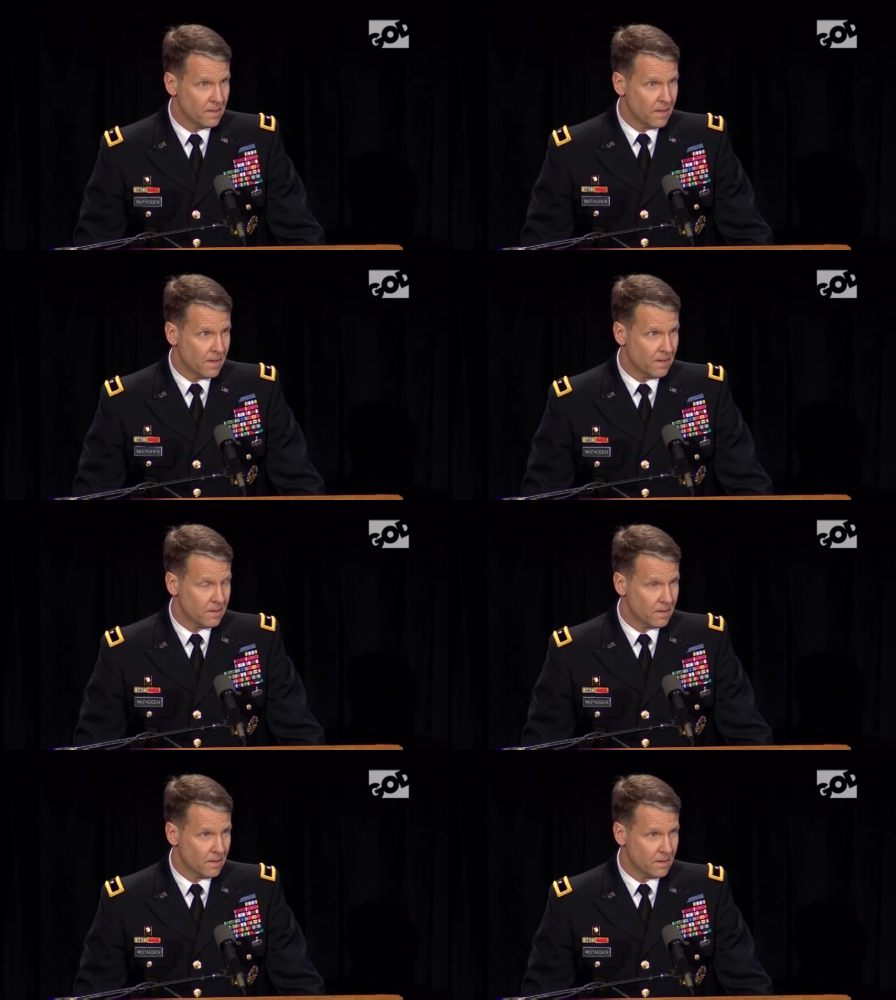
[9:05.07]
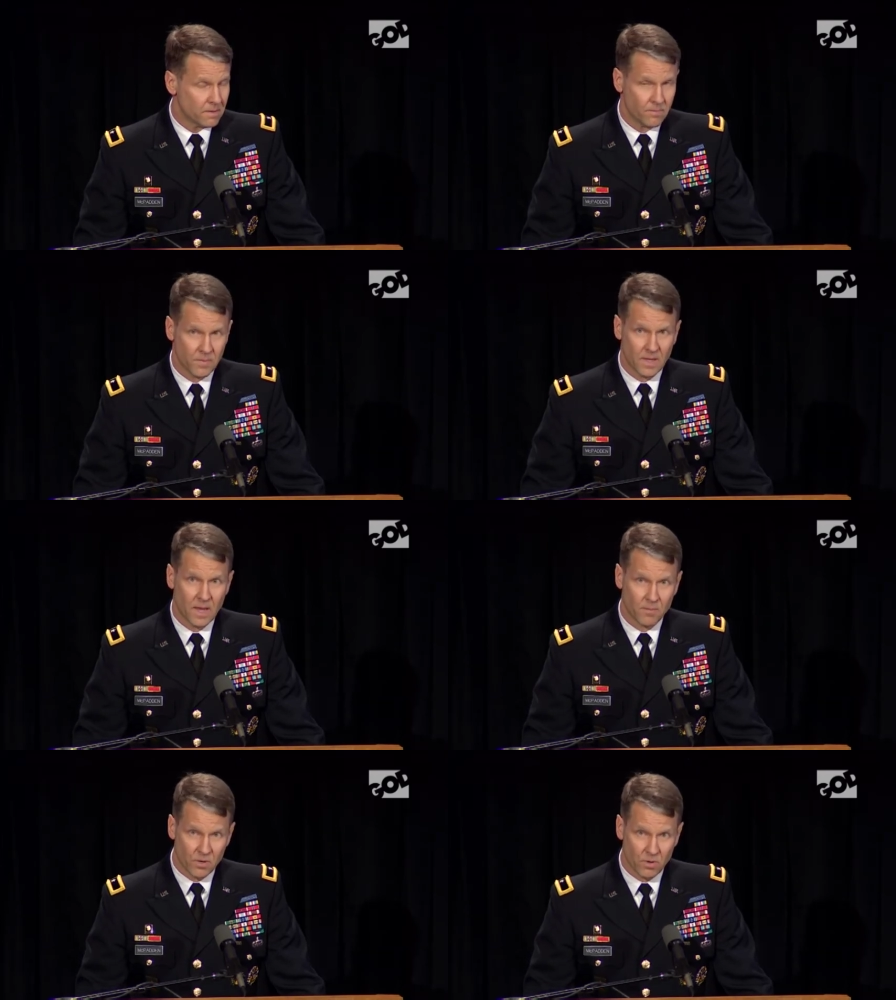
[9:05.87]
and
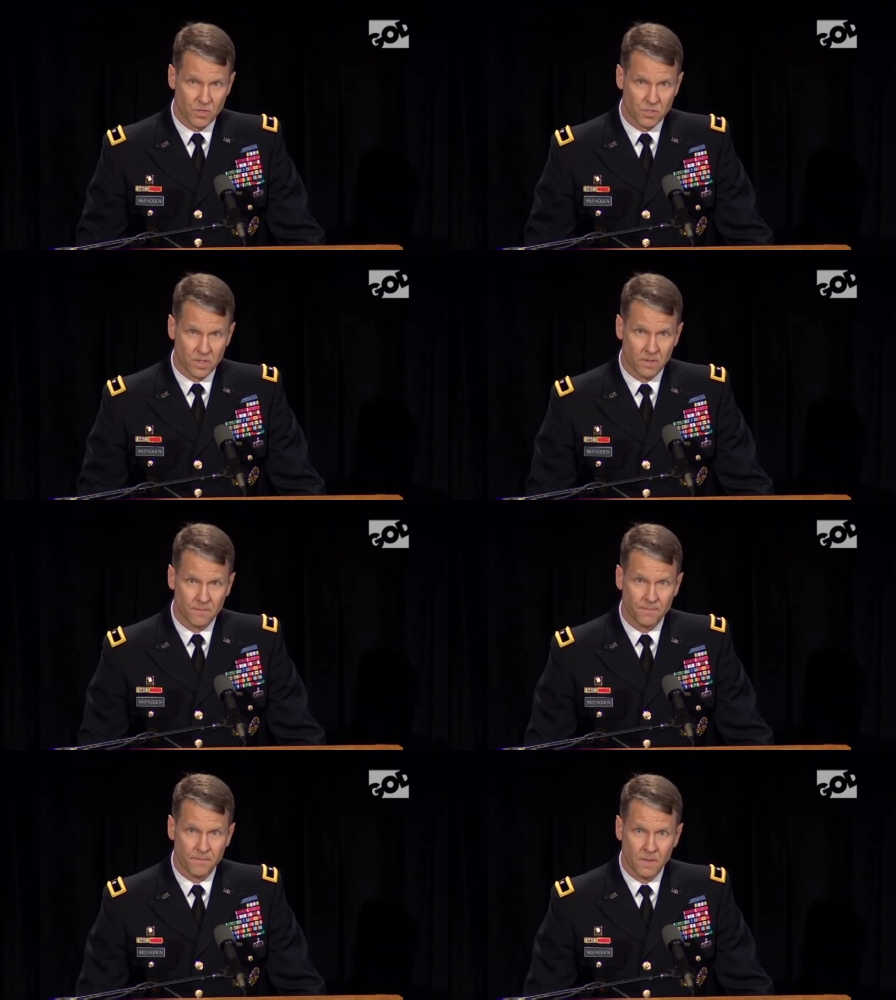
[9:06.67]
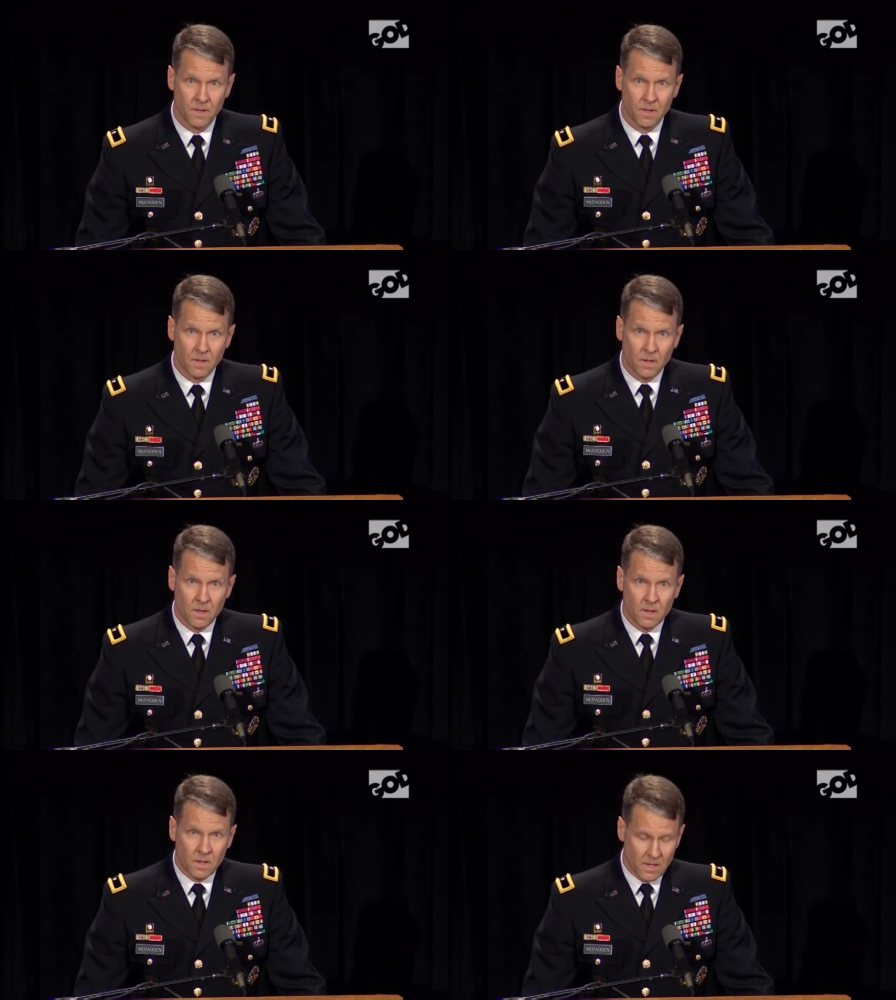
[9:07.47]
became a Christian.
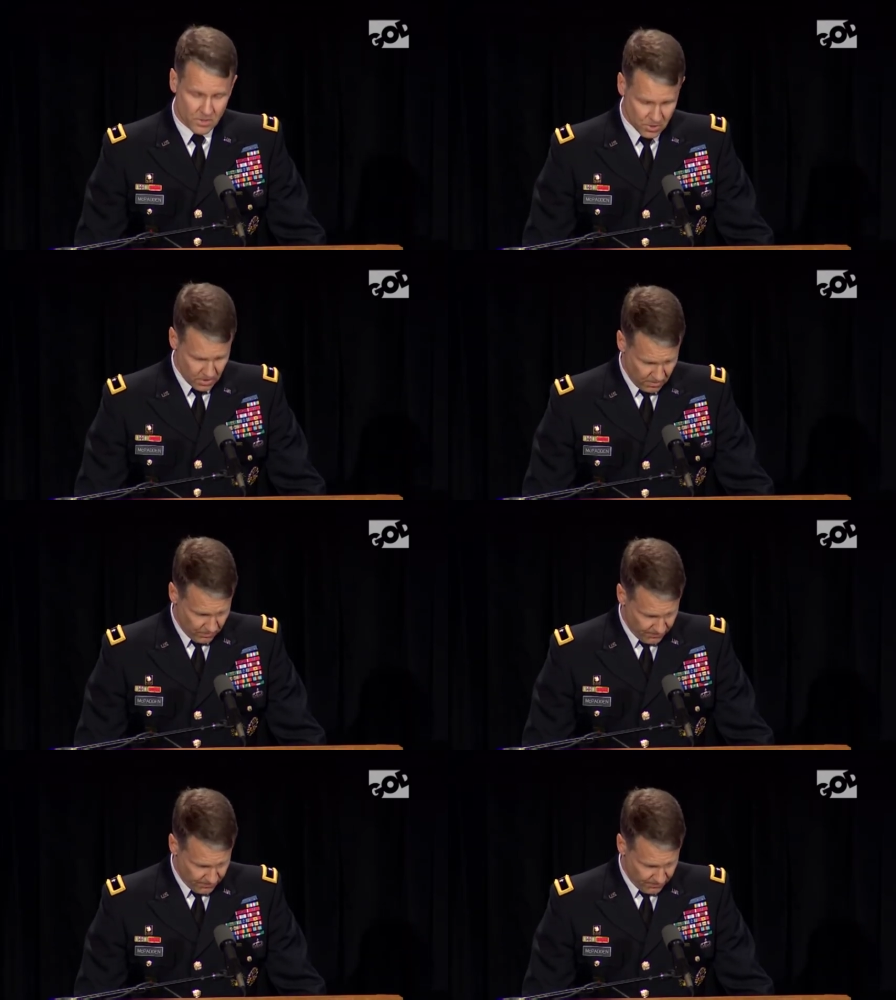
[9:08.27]
And so